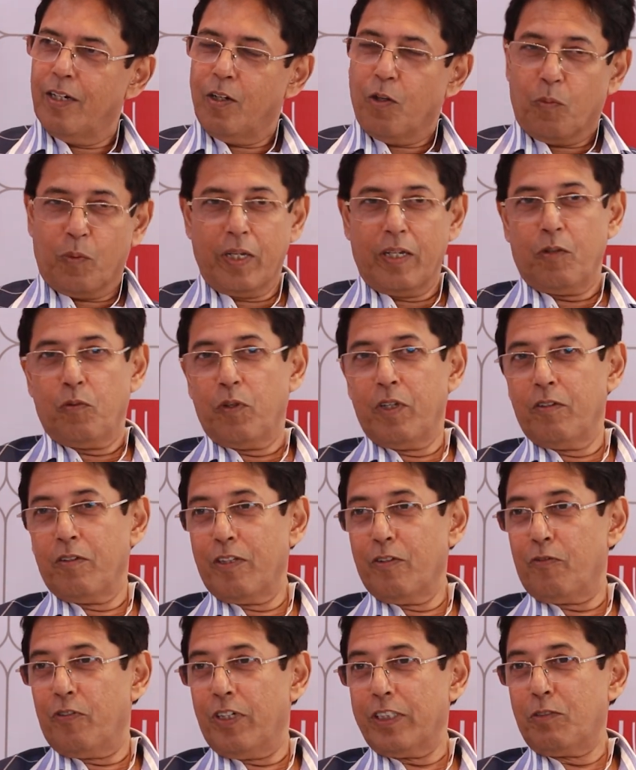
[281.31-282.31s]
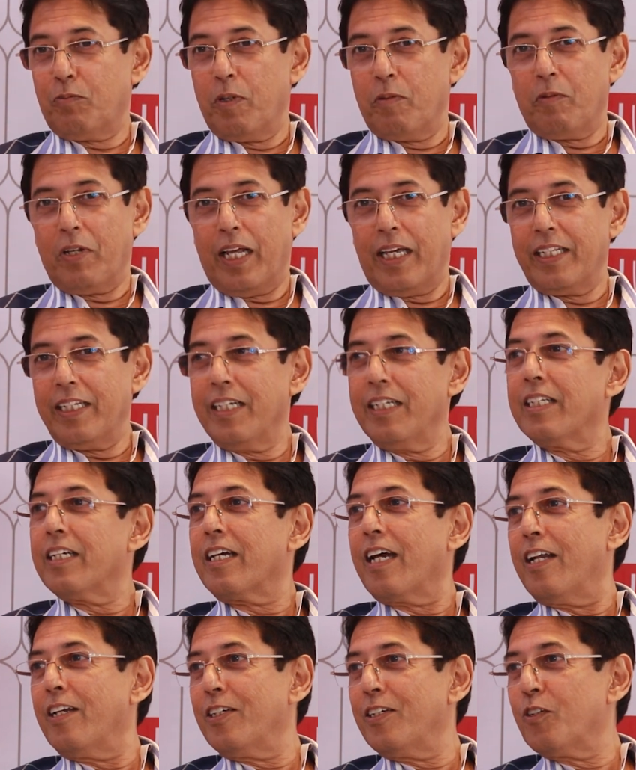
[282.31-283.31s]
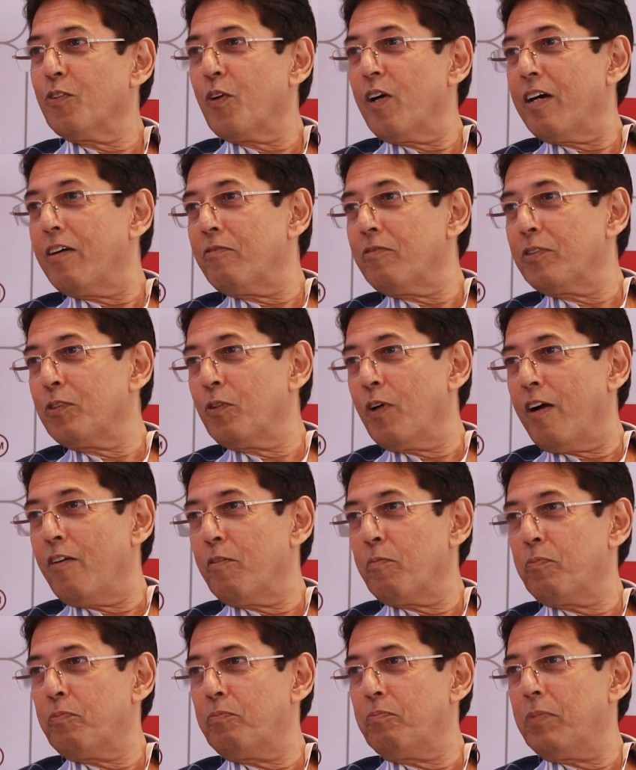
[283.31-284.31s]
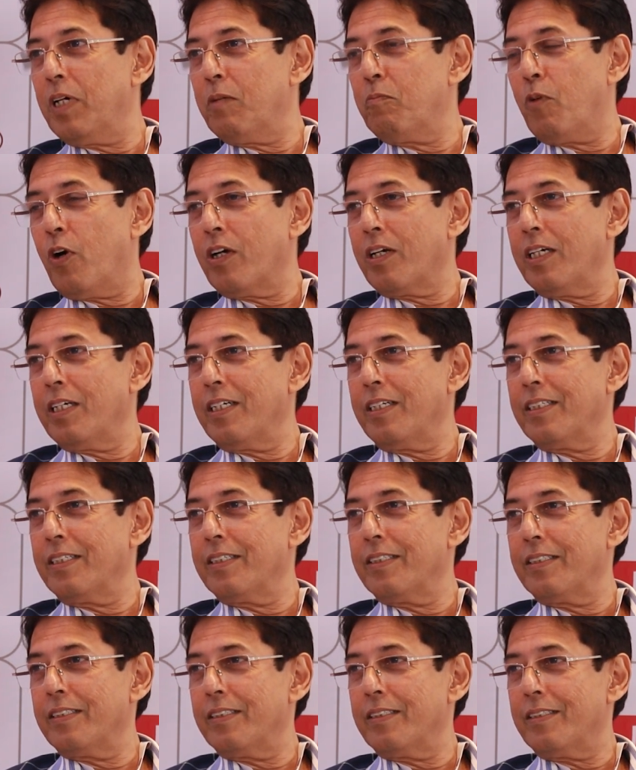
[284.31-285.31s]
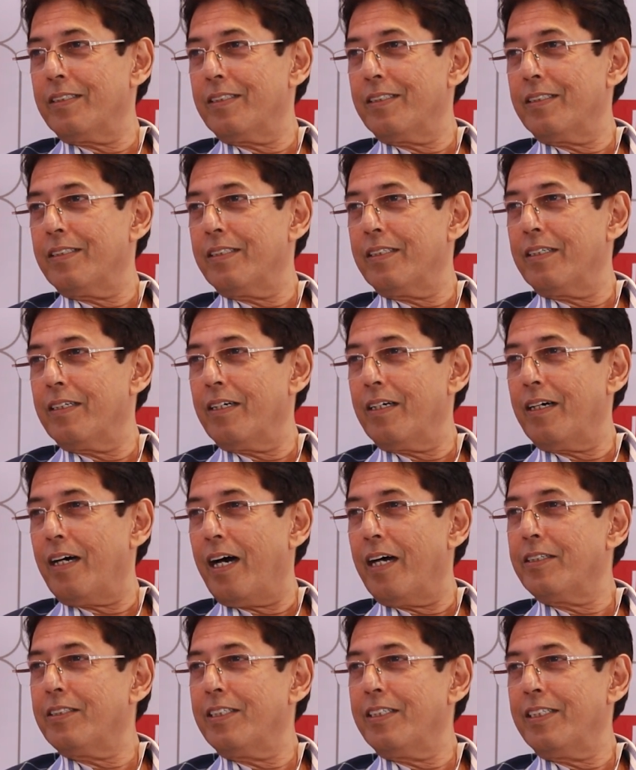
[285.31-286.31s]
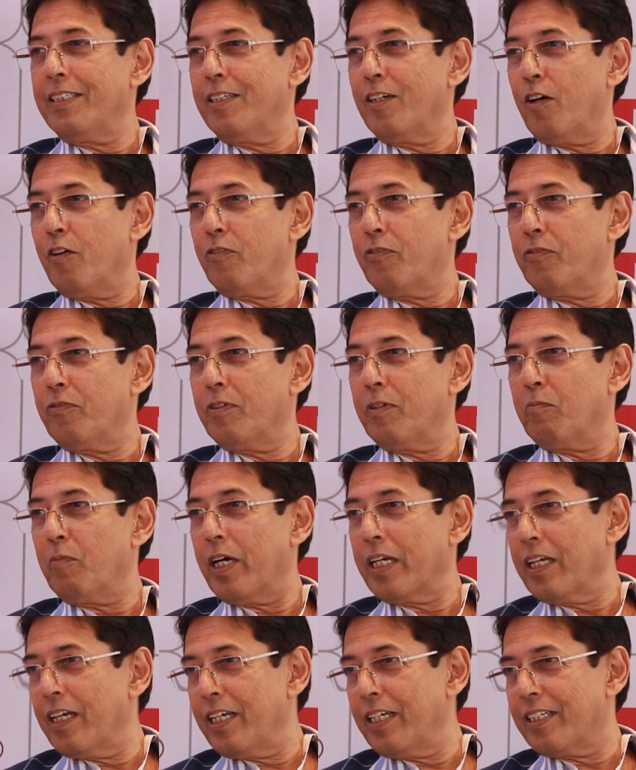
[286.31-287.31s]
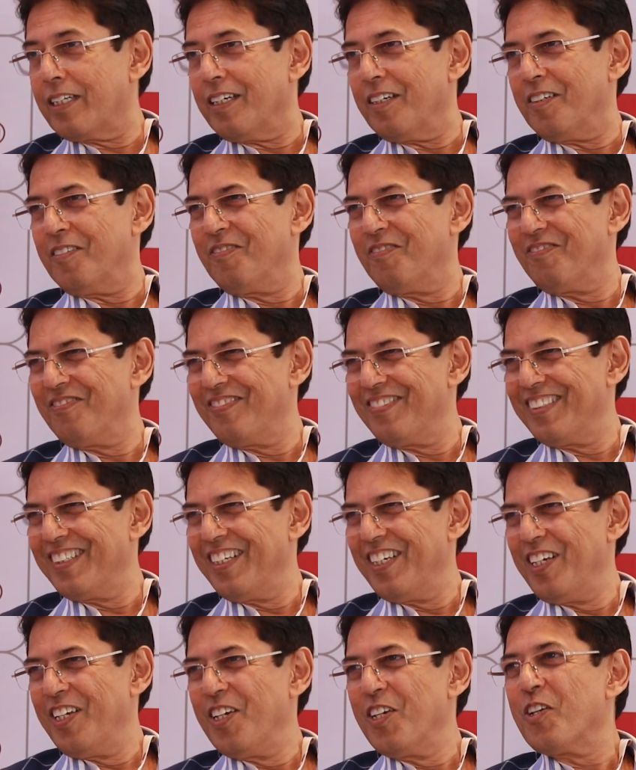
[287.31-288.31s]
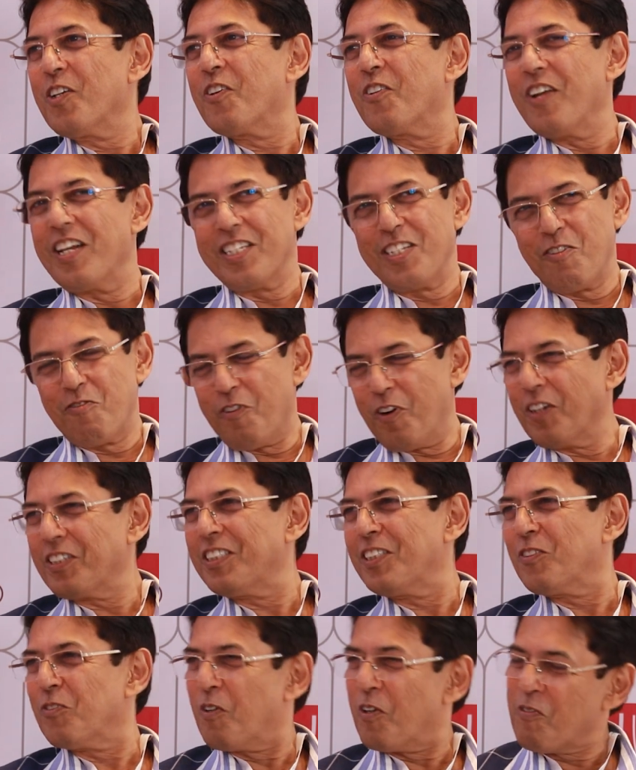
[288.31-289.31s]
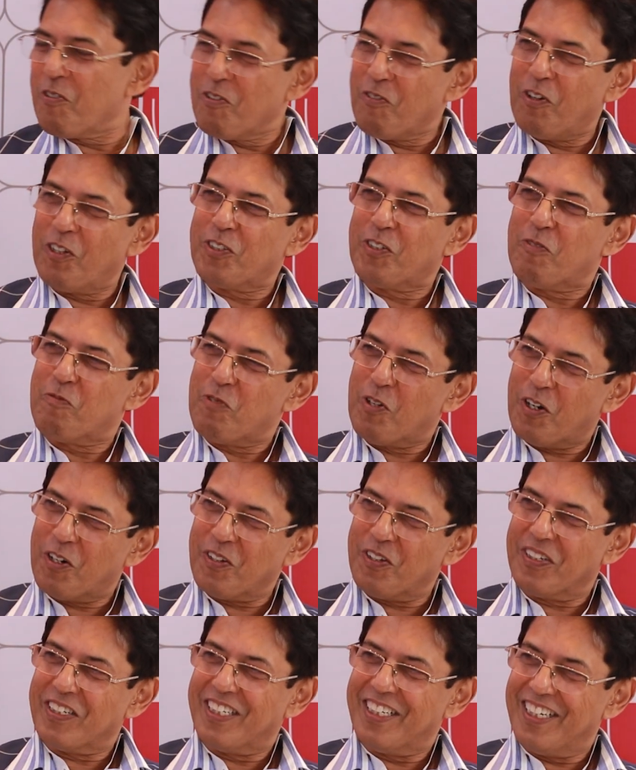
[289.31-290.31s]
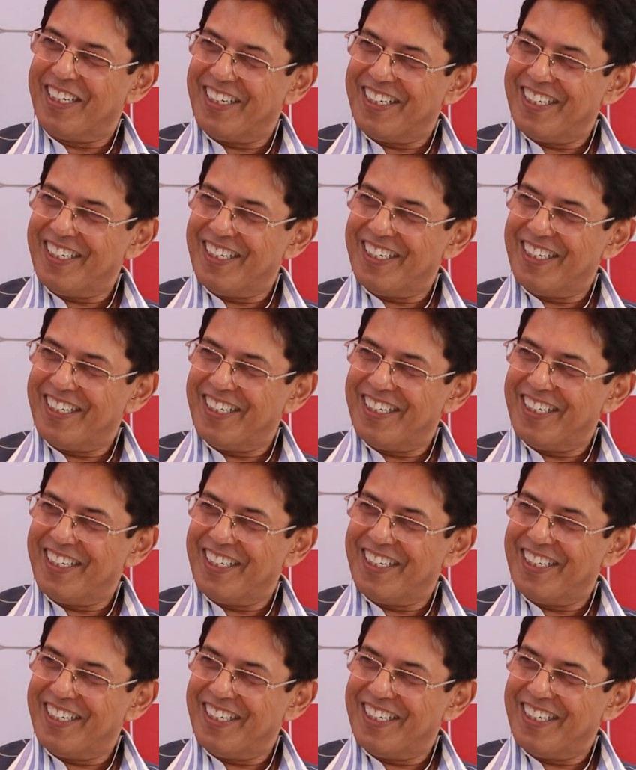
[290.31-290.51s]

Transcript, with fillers: We, we were the first people, I think, in the country to have to have a bottled uh, uh RTD of uh, margarita. Wow! Crazy Fox is what we've also brought on here.